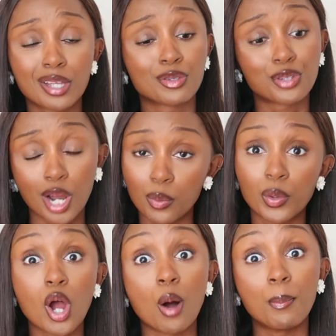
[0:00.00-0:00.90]
sir,
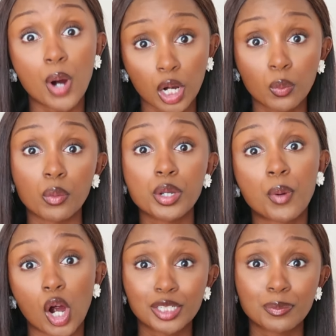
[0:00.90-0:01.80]
we're gonna park where we
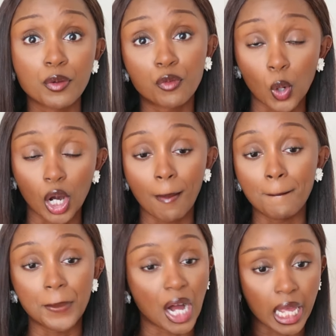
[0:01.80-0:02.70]
parked
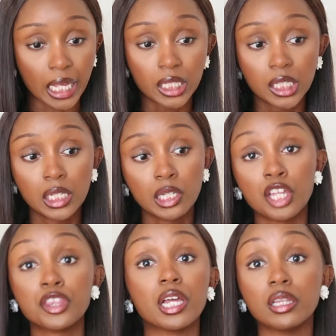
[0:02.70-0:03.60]
before, but
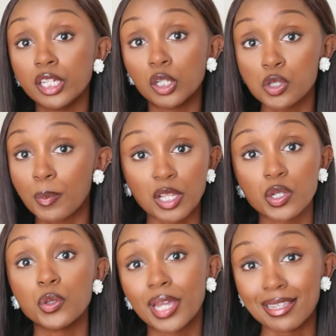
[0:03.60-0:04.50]
in the illegal spot,
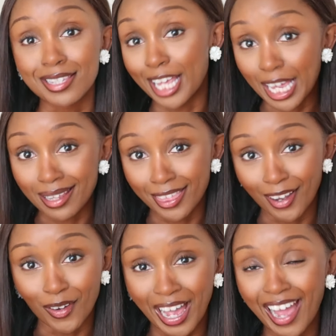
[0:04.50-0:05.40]
so you can't say
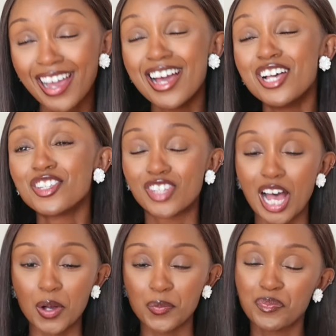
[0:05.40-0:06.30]
anything, okay?
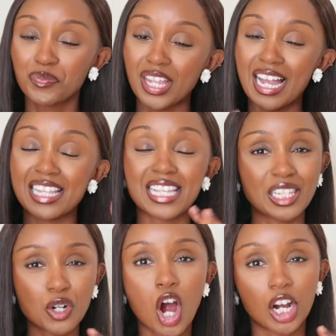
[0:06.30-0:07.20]
So it's a
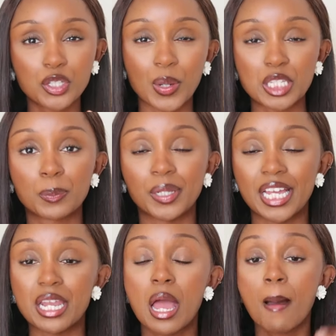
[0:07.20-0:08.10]
little hard to
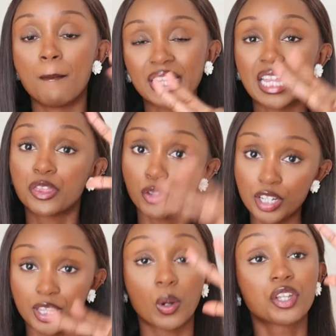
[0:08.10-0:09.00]
explain, but
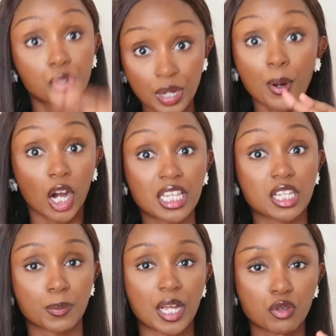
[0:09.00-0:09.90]
there were 3
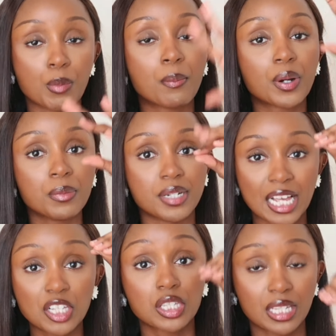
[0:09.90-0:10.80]
parking spots. Remember,
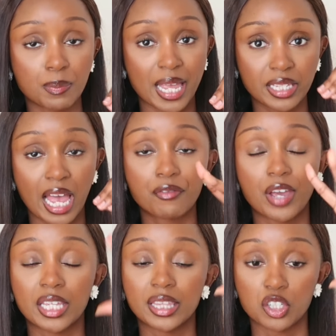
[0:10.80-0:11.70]
next to this man's
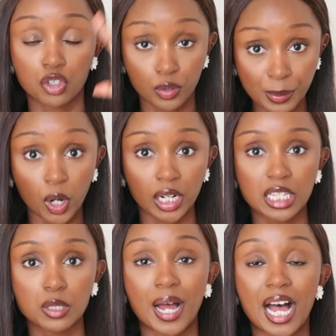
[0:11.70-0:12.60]
cafe, there's 3
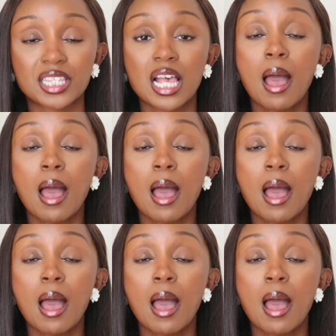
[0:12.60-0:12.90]
parking spots,